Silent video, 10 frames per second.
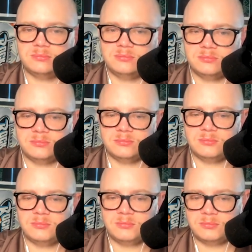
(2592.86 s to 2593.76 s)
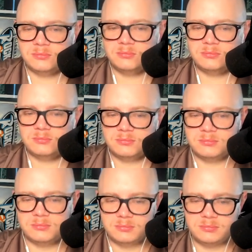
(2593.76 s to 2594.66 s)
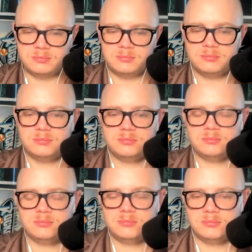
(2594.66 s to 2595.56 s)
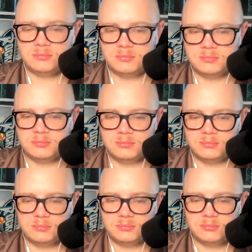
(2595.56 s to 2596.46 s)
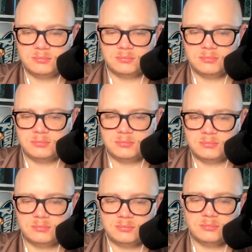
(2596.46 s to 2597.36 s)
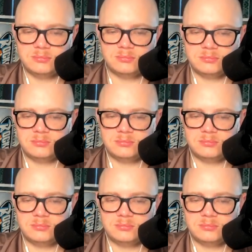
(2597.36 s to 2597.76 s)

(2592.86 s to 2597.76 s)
This person isn't speaking.